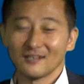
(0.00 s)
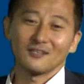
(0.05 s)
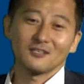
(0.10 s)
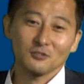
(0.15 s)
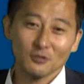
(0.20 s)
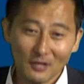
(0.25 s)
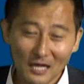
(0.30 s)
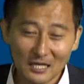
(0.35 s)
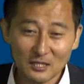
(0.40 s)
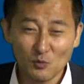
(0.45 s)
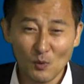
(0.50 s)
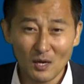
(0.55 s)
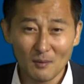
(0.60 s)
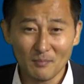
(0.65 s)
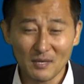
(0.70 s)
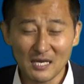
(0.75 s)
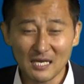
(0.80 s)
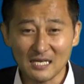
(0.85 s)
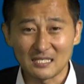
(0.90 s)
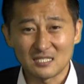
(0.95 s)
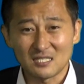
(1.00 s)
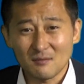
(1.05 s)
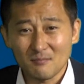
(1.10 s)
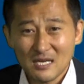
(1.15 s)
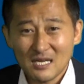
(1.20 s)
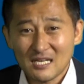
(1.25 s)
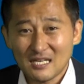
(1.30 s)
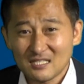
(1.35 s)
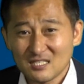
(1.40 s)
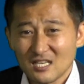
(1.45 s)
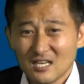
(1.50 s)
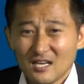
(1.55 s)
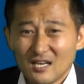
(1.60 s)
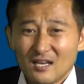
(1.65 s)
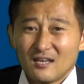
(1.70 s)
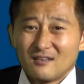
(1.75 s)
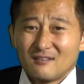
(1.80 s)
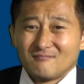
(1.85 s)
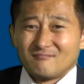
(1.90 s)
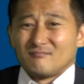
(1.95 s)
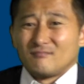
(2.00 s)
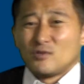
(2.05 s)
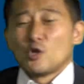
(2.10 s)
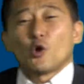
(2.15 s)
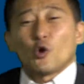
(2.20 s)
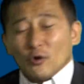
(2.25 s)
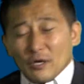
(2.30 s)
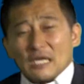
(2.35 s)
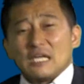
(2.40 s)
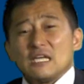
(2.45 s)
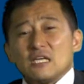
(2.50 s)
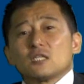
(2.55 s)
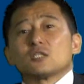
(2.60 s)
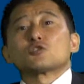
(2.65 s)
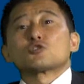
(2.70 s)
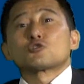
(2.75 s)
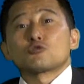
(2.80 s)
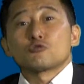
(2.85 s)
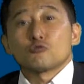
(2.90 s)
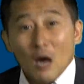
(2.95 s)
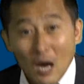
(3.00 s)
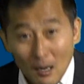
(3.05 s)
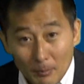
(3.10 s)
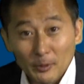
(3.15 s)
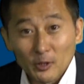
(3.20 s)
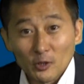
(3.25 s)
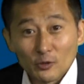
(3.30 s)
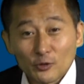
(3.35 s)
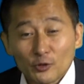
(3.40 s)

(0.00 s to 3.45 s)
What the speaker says: So that's what it means. It means you're in trouble.